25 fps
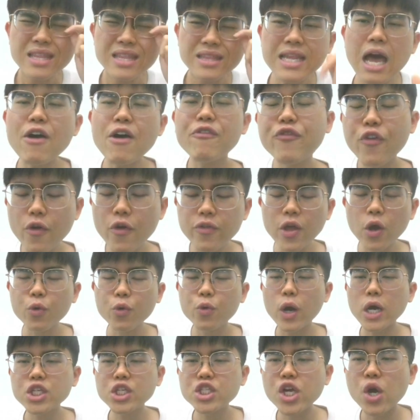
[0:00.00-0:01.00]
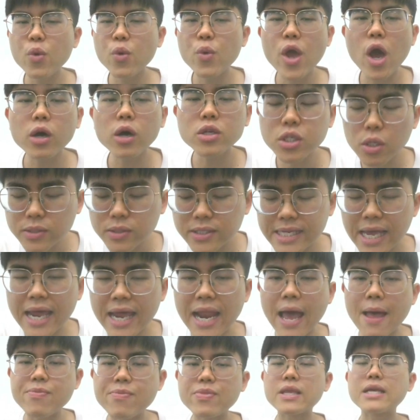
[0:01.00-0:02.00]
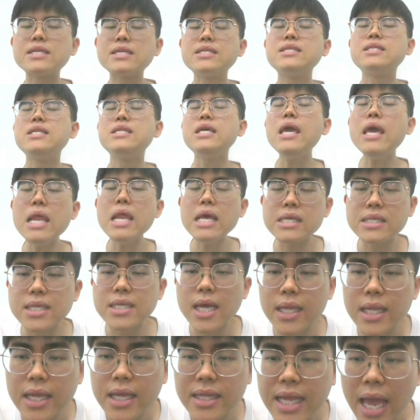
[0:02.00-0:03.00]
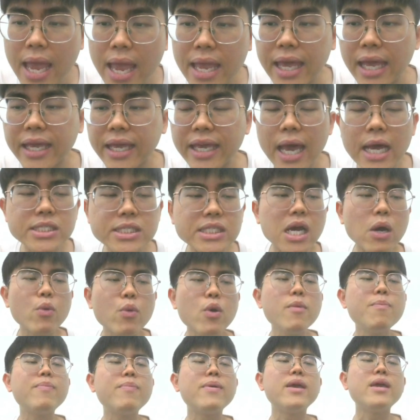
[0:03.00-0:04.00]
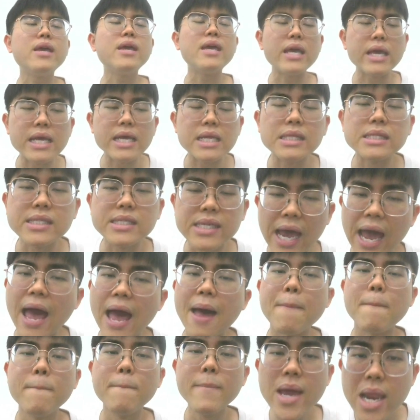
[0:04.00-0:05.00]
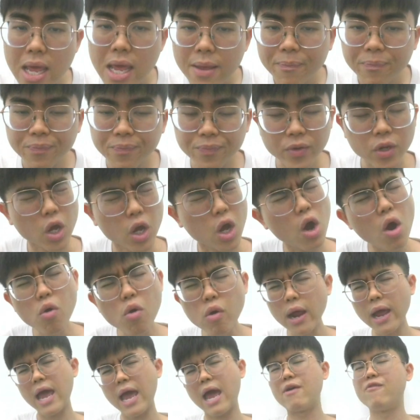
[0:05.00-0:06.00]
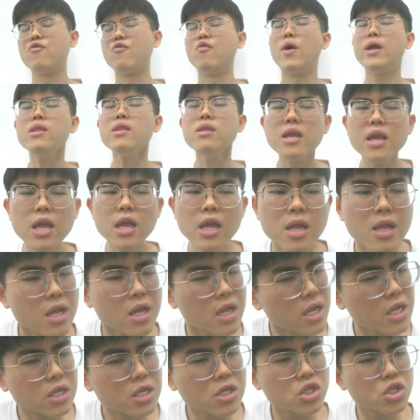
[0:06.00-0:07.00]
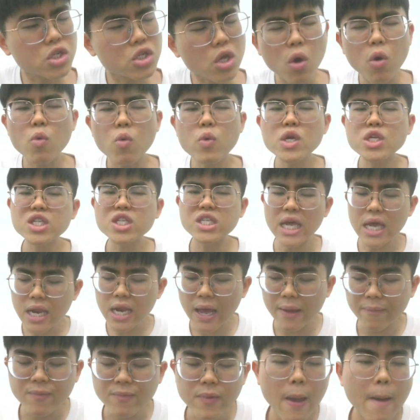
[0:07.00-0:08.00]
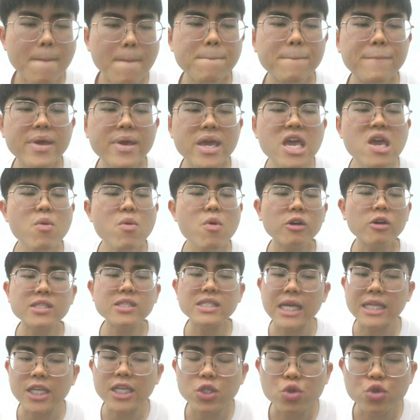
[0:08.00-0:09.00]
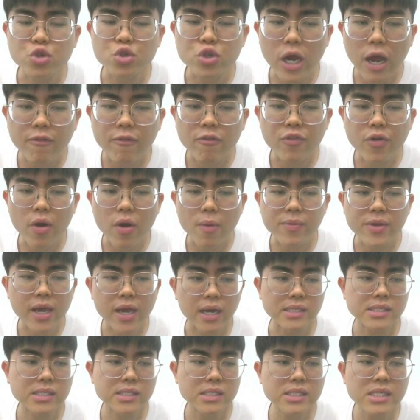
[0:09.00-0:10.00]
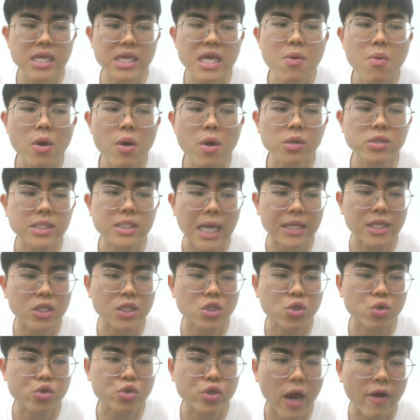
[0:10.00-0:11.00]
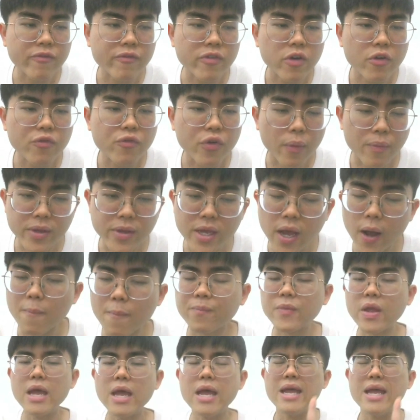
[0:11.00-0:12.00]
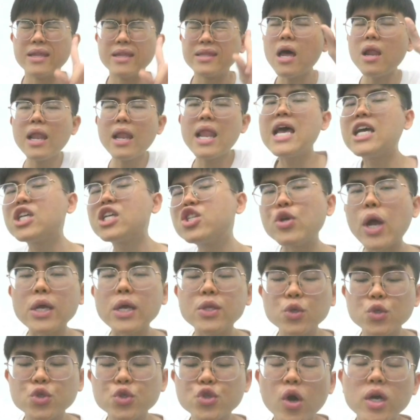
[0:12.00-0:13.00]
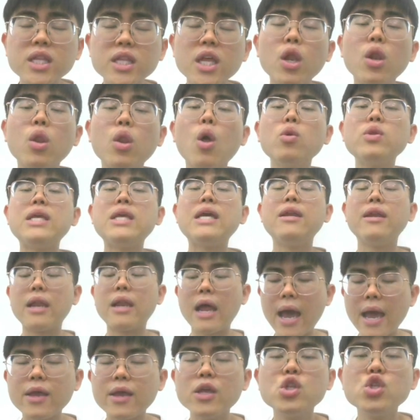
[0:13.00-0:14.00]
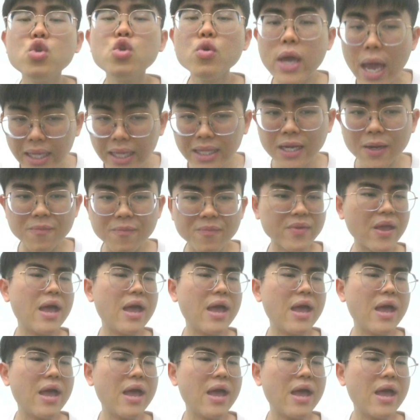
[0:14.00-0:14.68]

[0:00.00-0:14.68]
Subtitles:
Now from the question, we also say that C is certain that it can catch up with B in 10 minutes. Alright everyone. So we say that B will start to travel from here. C will start to travel from here. Now let's try to draw the loading line together.